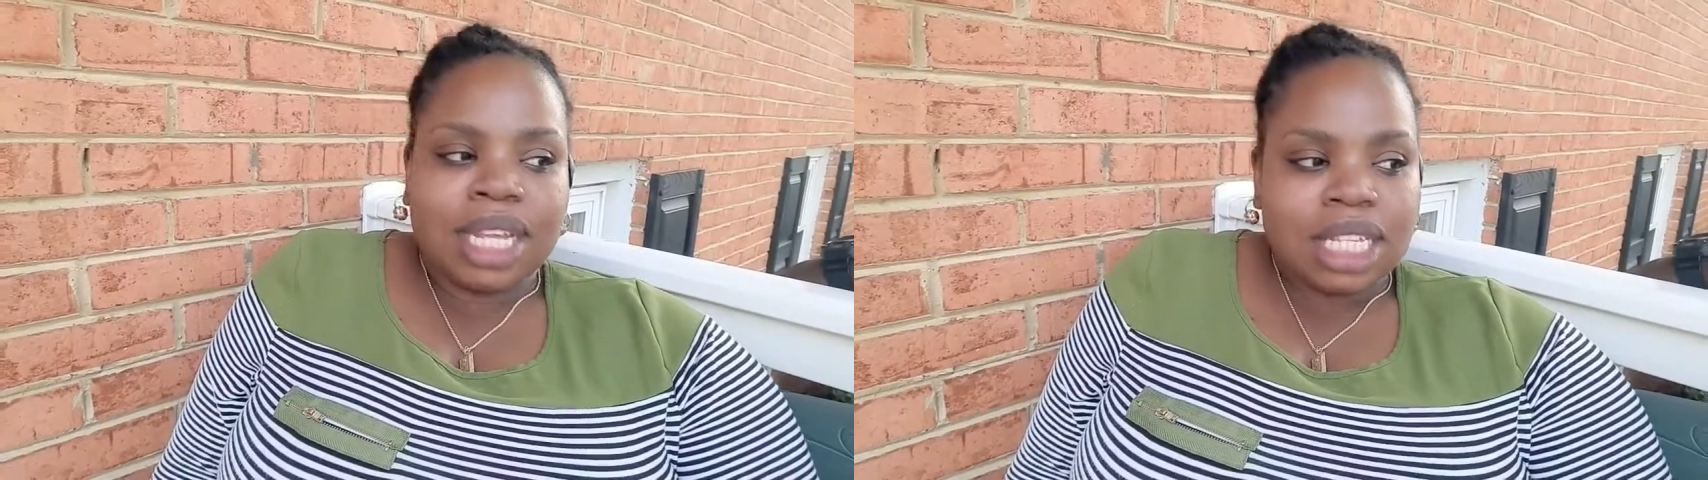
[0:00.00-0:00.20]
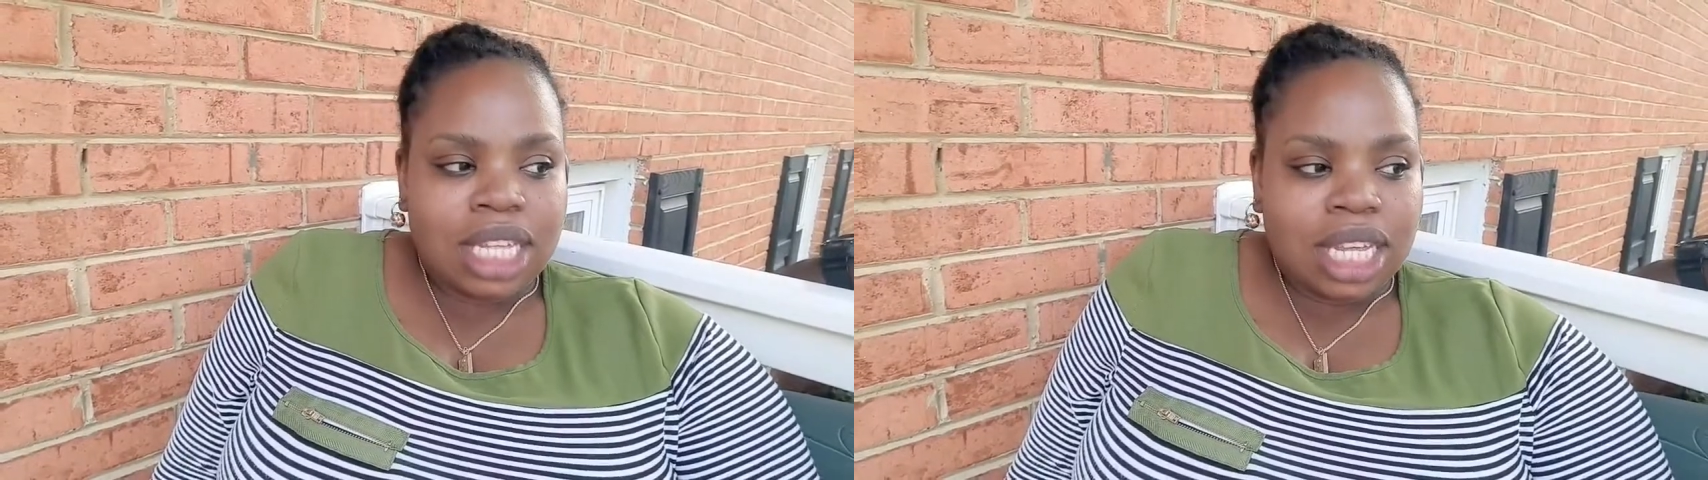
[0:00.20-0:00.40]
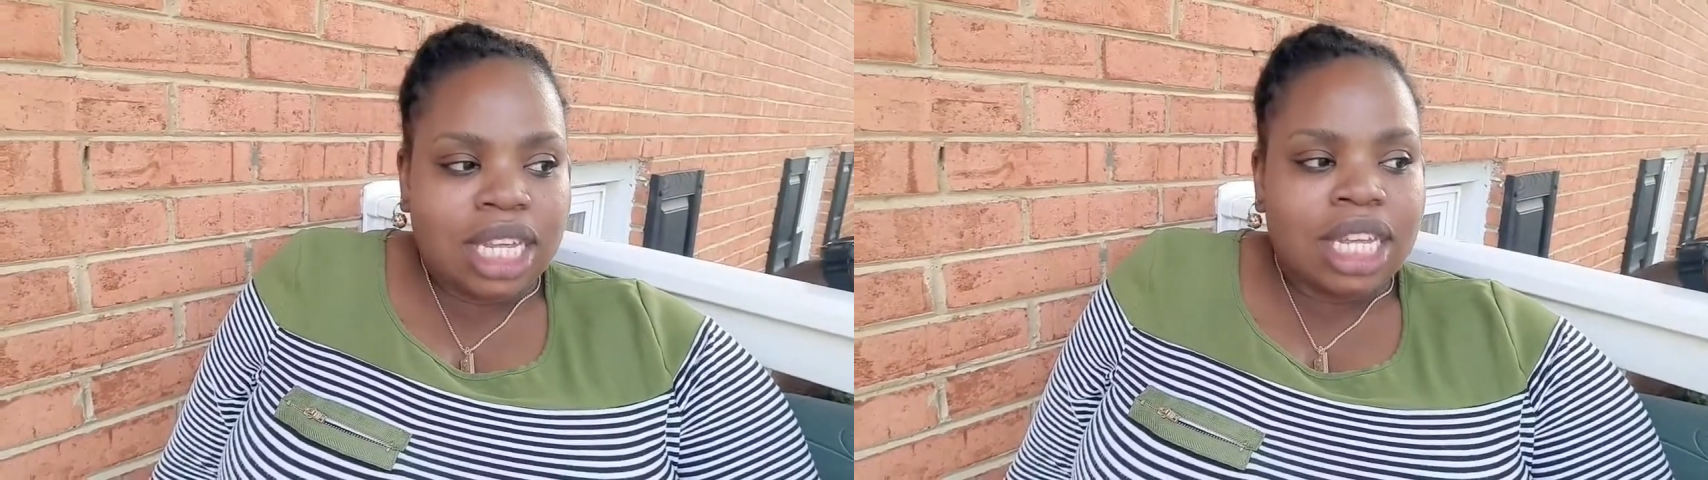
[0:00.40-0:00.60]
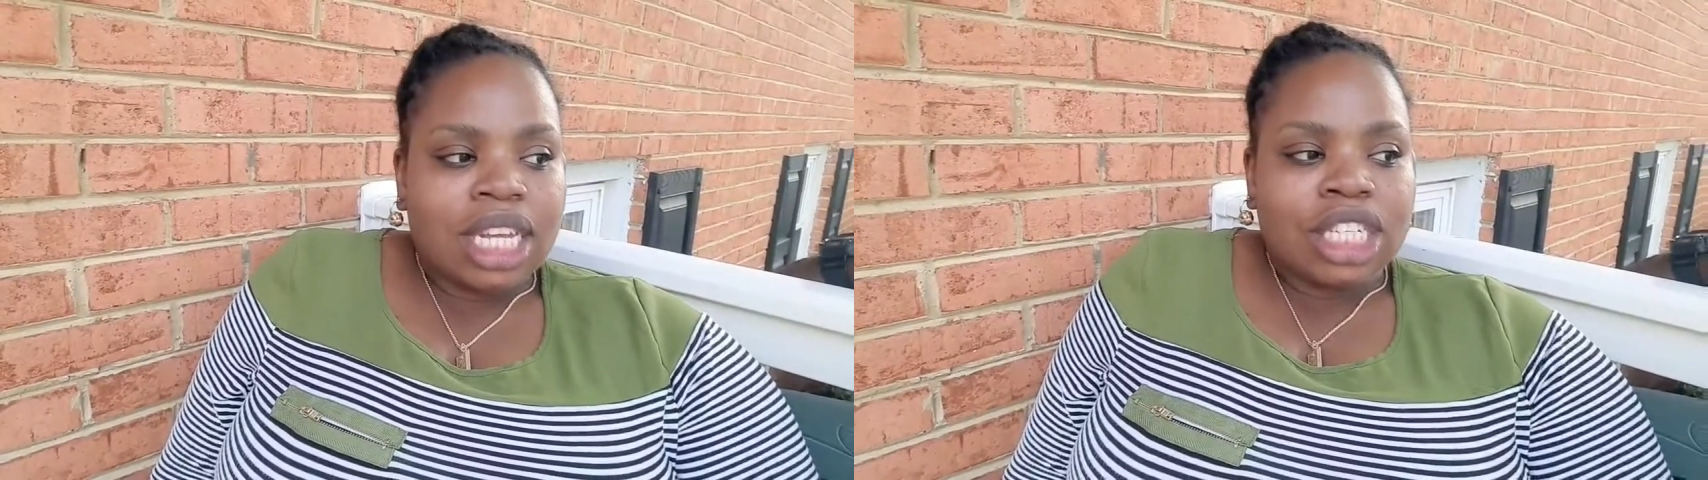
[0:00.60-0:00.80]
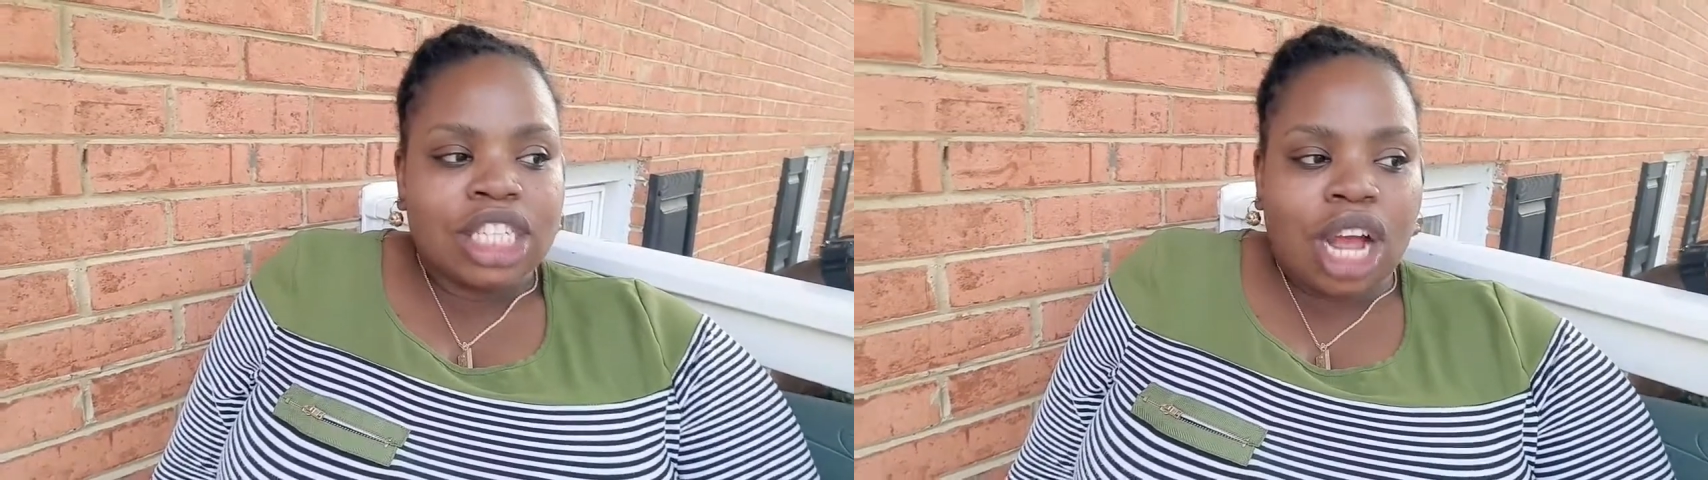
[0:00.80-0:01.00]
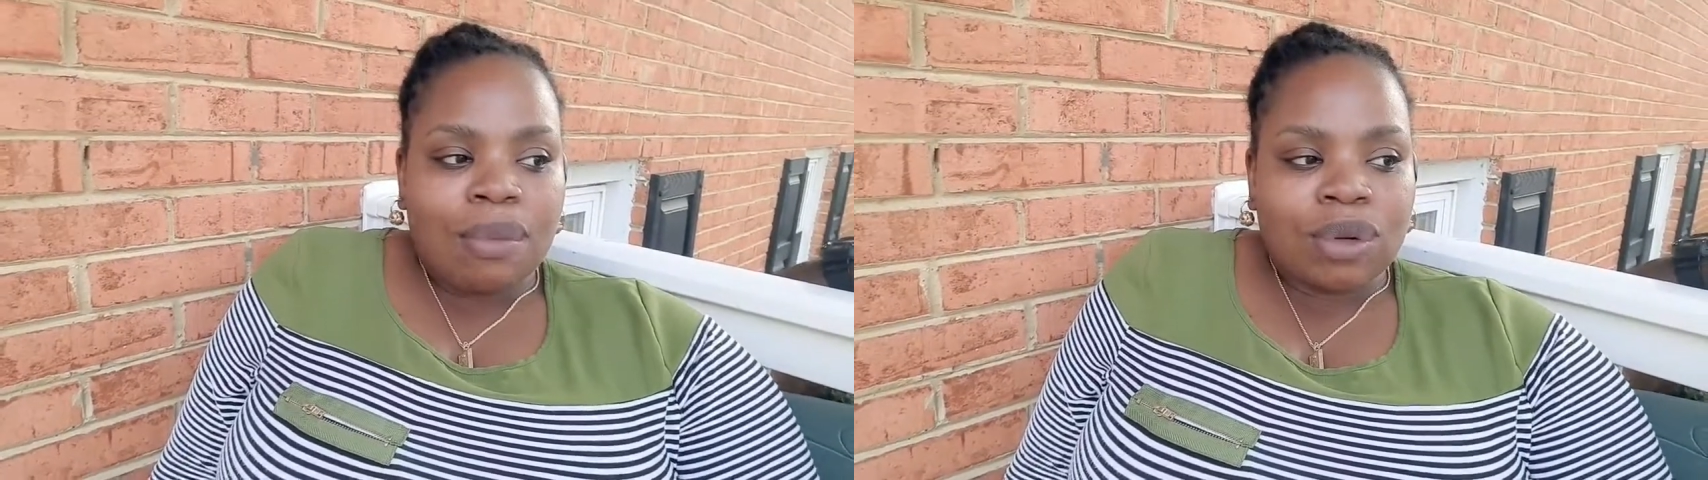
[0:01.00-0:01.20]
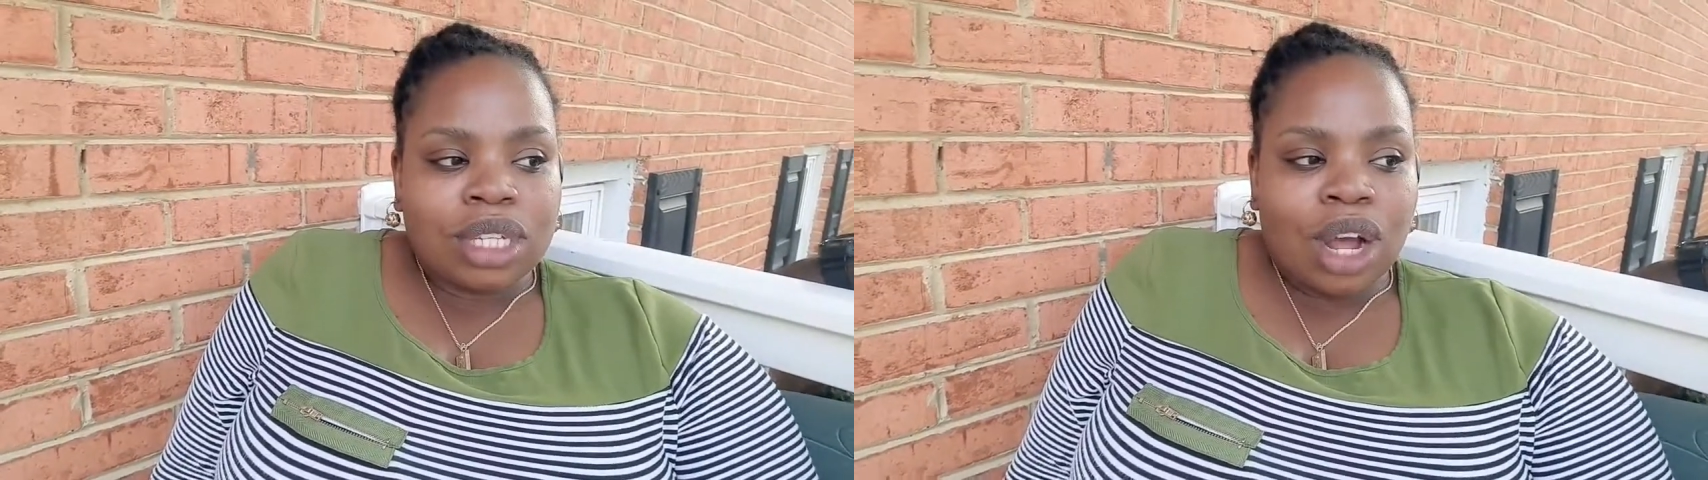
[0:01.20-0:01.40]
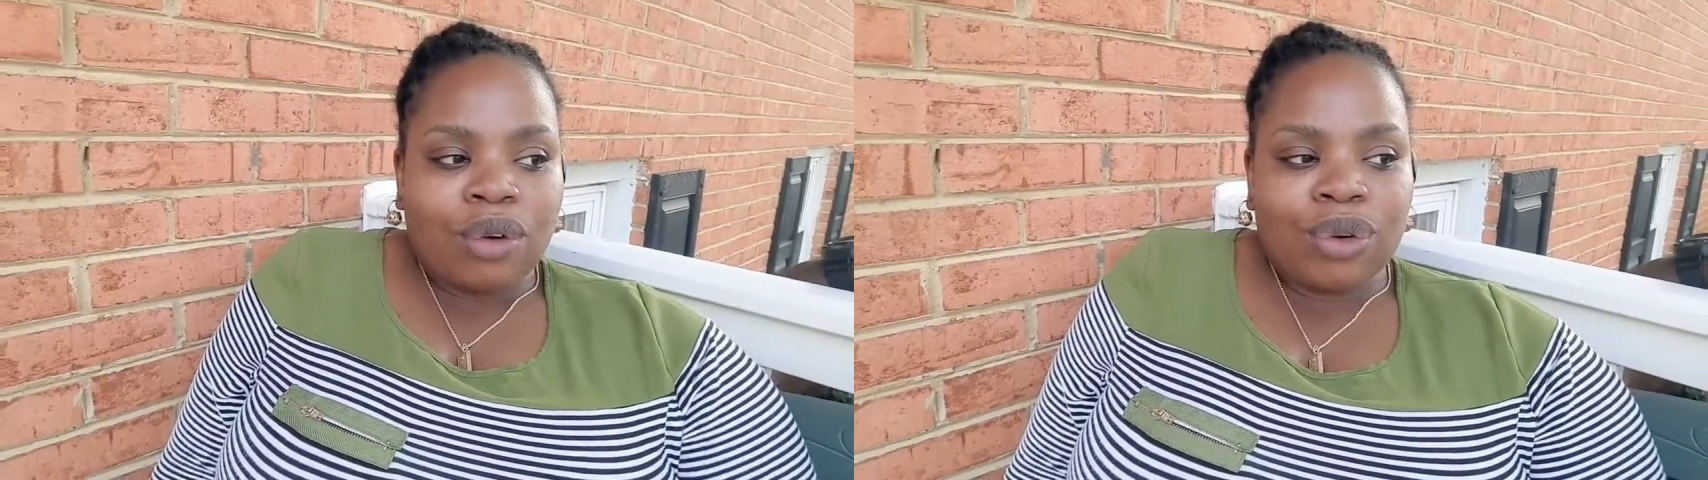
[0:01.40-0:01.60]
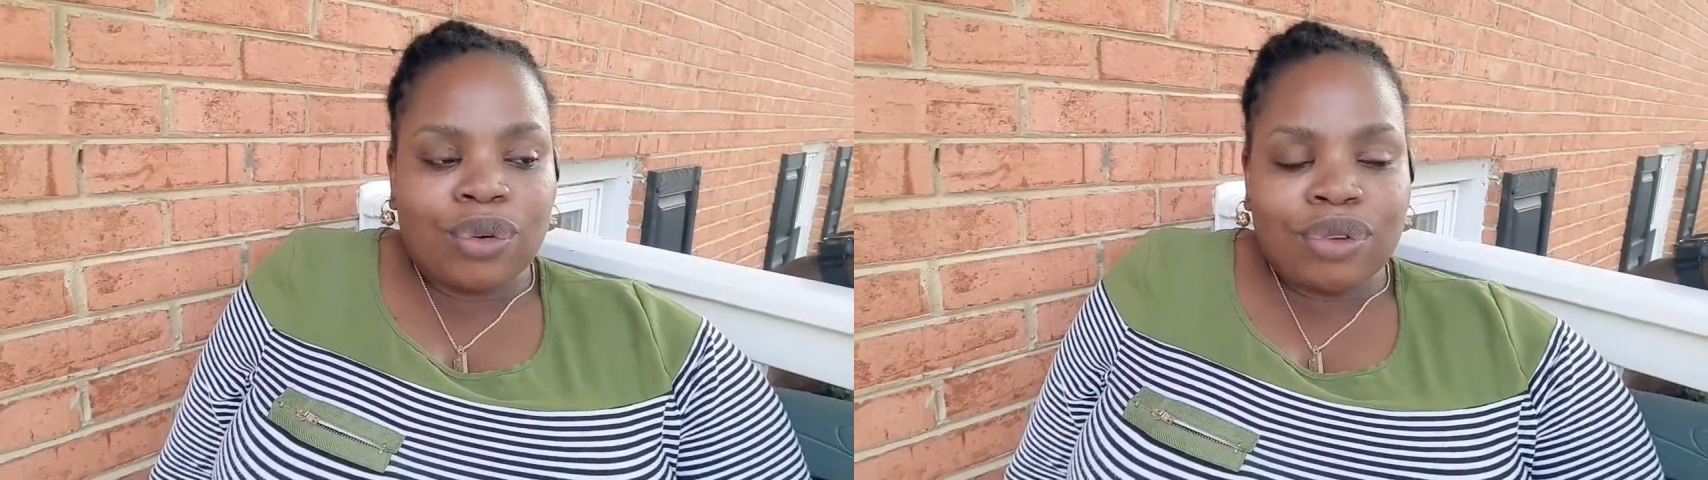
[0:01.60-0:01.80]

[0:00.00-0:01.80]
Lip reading: You see, she almost got run